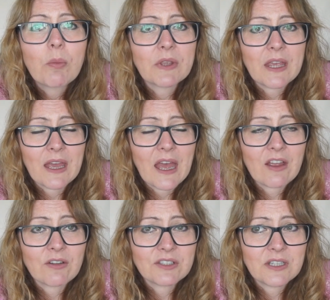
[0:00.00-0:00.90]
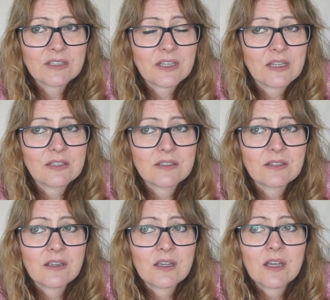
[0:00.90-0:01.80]
But yeah, I got six
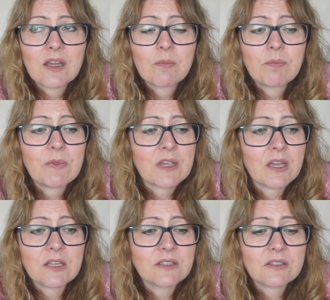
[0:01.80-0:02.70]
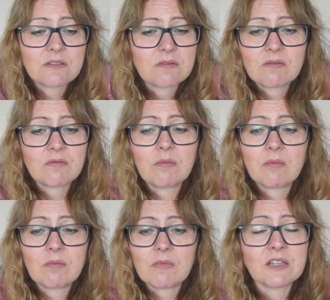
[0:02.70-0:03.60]
skeins because
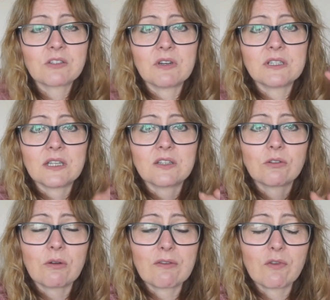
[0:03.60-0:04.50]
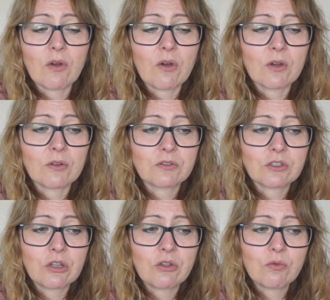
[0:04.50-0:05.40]
that's crazy. So I've got
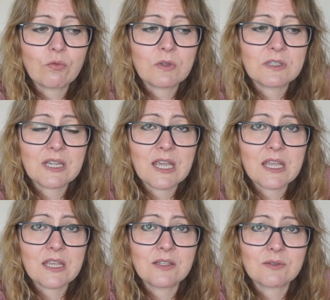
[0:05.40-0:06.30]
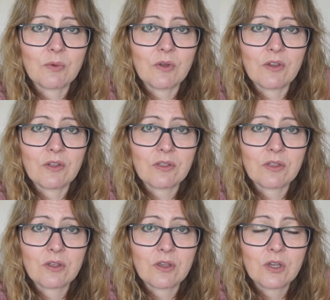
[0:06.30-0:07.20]
two tees worth
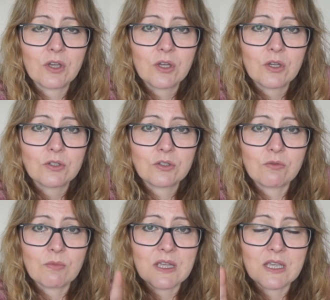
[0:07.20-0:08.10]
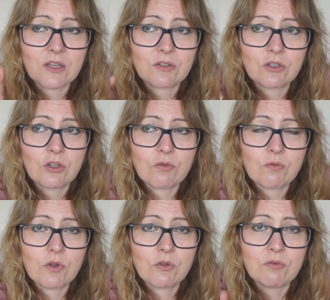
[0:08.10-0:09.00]
to make two
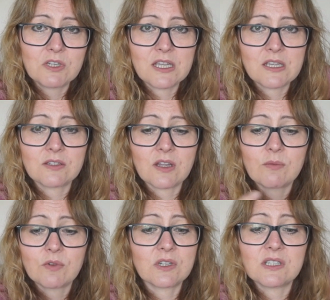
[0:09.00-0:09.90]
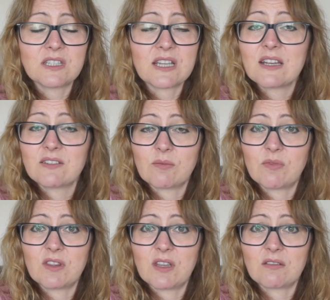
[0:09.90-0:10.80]
new tees that I'm going to design
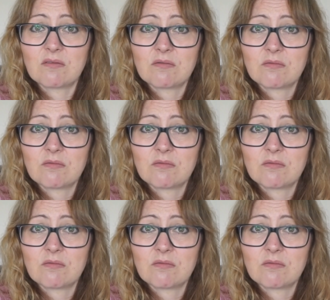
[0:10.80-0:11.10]
something